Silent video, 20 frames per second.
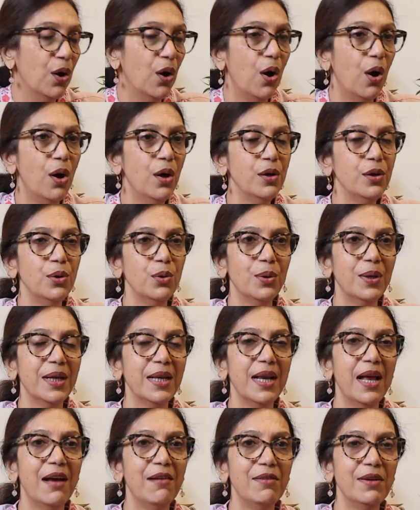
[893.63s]
Or you
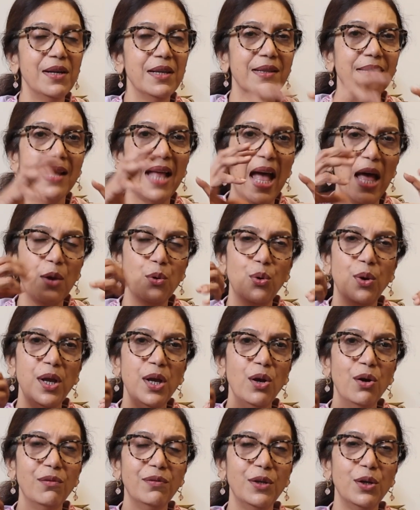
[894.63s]
can have a
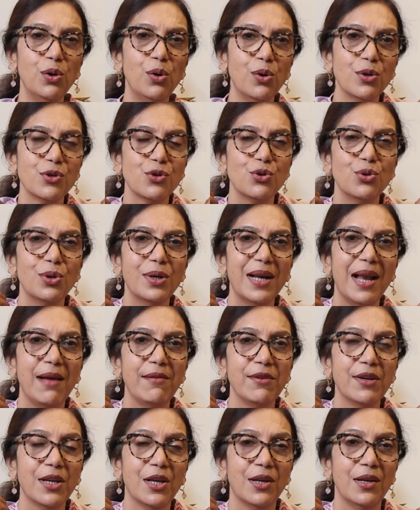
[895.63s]
narrowing of the
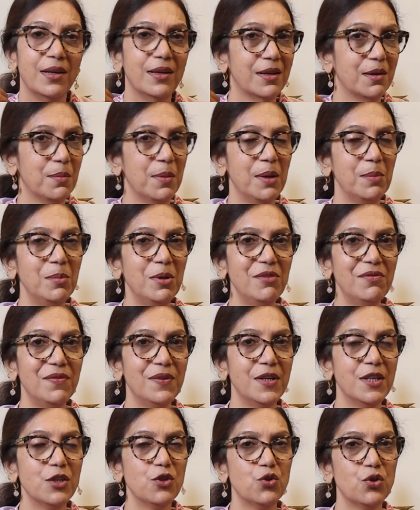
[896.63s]
costoclavicular. Remember,
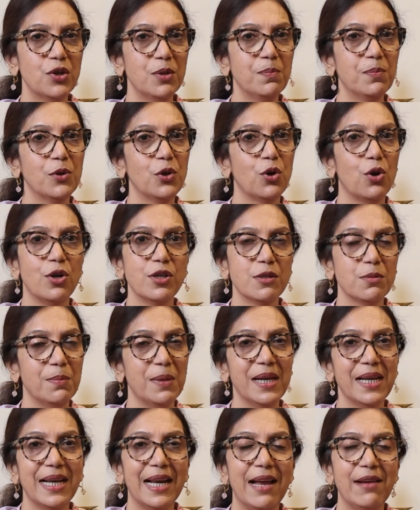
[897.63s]
first rib crossed
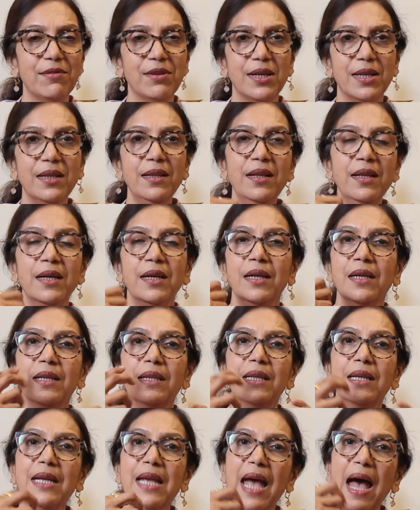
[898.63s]
by clavicle,
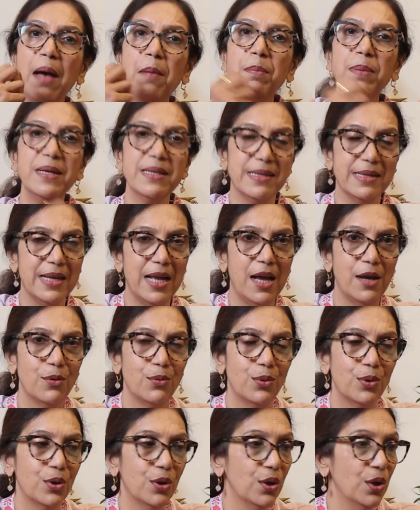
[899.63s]
the gap is
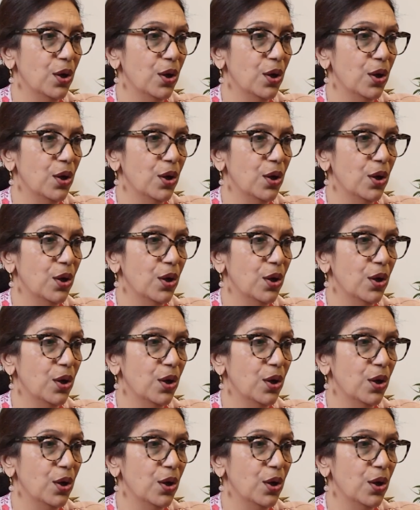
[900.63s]
narrowed.